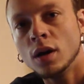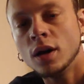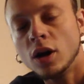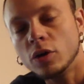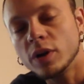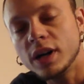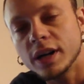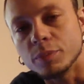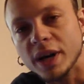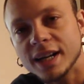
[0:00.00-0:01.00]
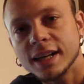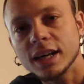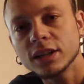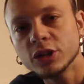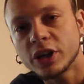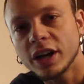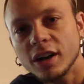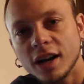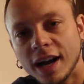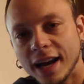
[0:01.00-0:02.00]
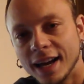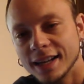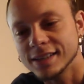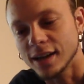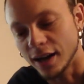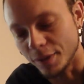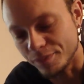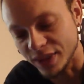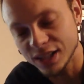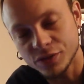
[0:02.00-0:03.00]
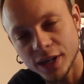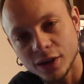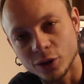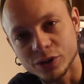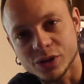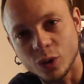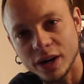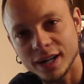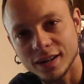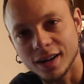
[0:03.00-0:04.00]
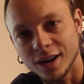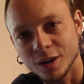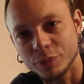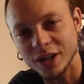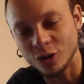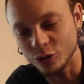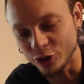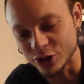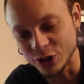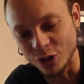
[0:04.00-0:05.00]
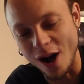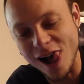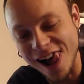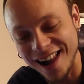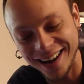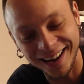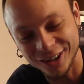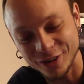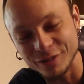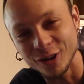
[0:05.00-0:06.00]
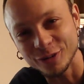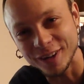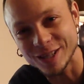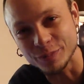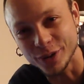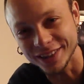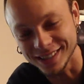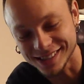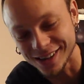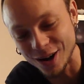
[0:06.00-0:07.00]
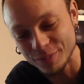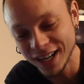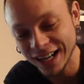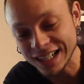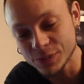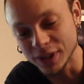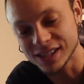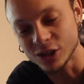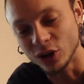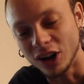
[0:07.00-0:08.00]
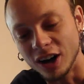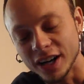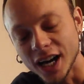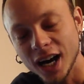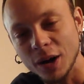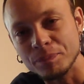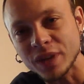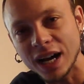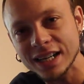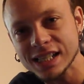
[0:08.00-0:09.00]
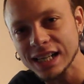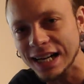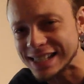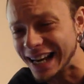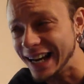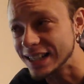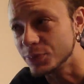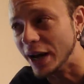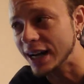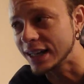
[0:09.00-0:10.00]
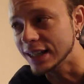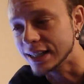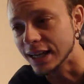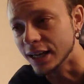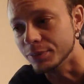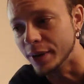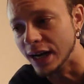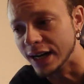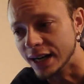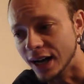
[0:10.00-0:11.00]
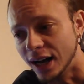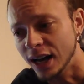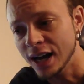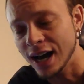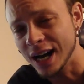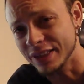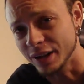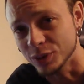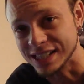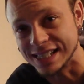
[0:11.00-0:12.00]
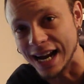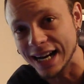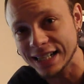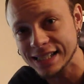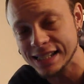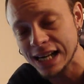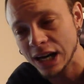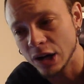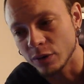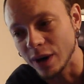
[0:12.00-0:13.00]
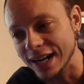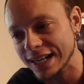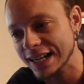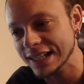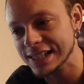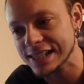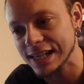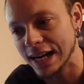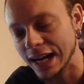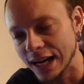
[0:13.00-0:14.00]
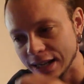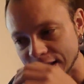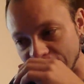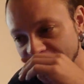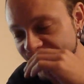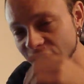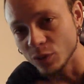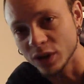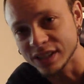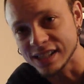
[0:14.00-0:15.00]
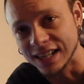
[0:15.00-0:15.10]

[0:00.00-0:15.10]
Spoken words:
Alright, back again, Luke here, and this video is quite a bit overdue. I don't even know if I should put this up. It's been so long. I actually got tagged back in the day by, I think it was Danks, Radicus, and Ian Wilson,